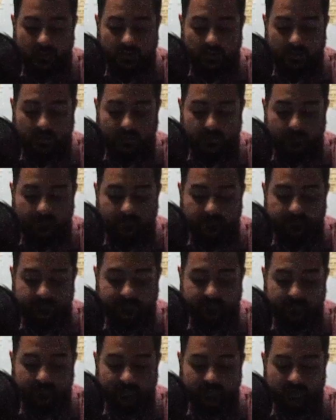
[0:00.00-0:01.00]
Um,
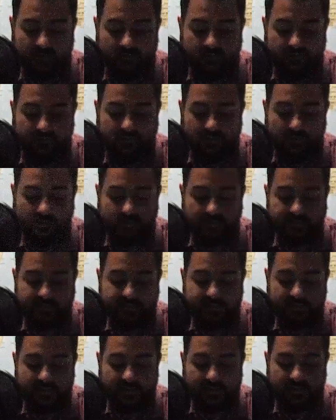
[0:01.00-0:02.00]
even if you don't
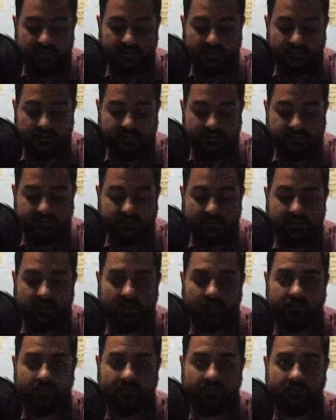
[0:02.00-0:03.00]
see things
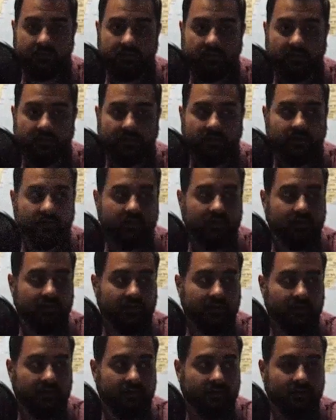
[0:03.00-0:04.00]
coming
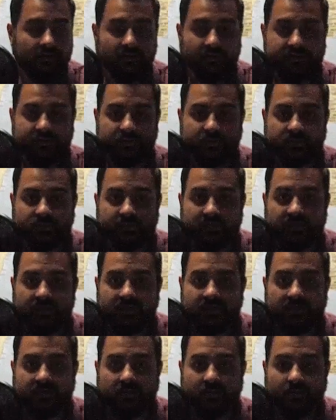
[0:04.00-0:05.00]
uh, on our social
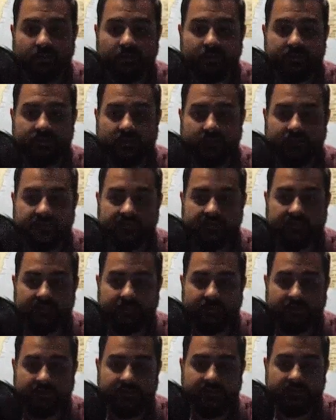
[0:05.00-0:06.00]
media or news
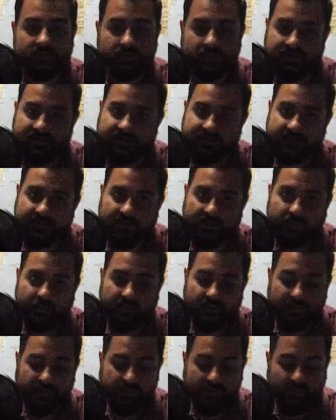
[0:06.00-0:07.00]
updates, please trust that
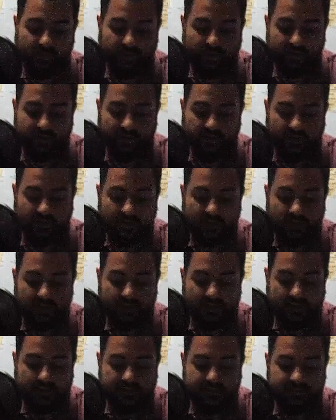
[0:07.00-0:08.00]
we are working
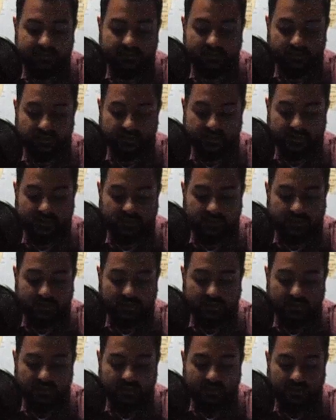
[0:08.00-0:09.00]

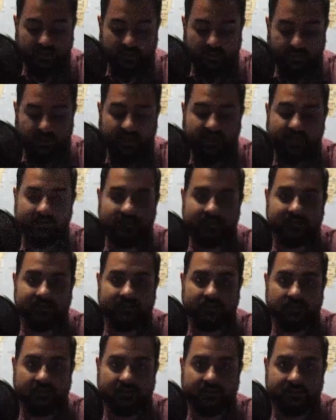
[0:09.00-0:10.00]
diligently uh, behind the
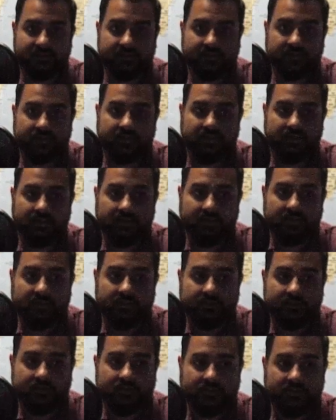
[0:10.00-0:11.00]
scenes
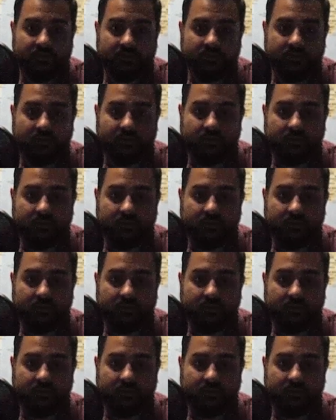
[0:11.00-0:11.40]
to